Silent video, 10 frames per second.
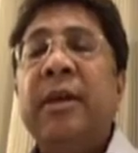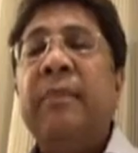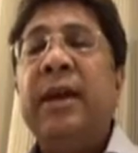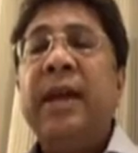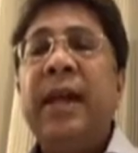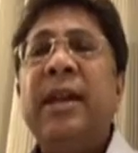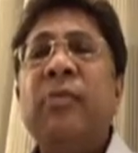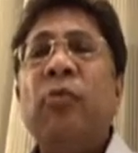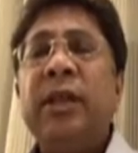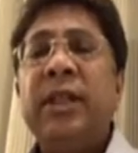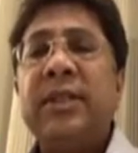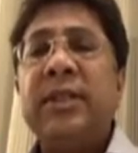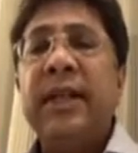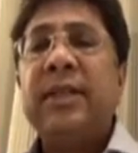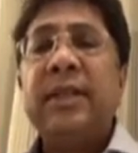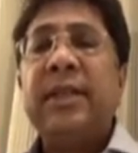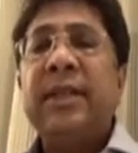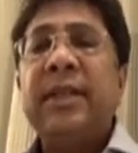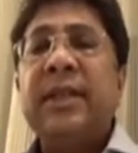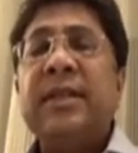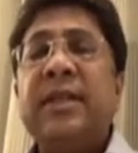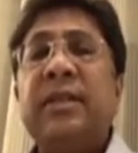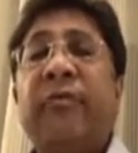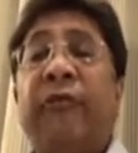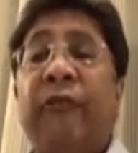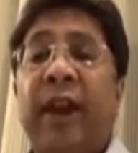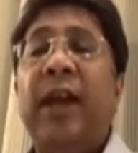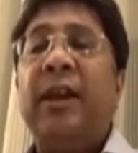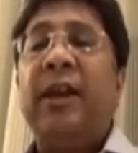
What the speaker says: But again, what I say is it fair